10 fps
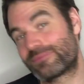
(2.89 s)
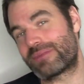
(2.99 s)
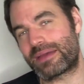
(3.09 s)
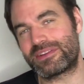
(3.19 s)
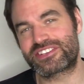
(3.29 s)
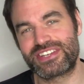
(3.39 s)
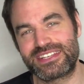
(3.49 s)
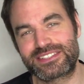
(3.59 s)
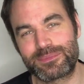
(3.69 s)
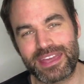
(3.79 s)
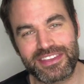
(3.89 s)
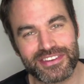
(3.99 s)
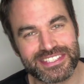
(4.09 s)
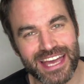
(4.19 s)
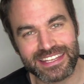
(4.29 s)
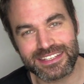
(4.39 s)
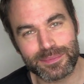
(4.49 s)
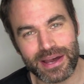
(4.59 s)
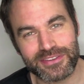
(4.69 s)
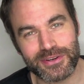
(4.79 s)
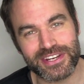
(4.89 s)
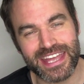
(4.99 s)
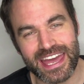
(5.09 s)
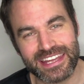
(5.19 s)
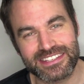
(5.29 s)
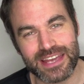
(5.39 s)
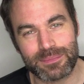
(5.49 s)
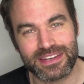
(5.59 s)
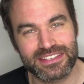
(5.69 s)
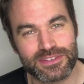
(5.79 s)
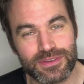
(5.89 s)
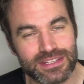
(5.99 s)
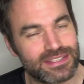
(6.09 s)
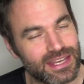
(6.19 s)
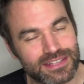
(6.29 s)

My mission is to make you excited about organic Japanese green tea,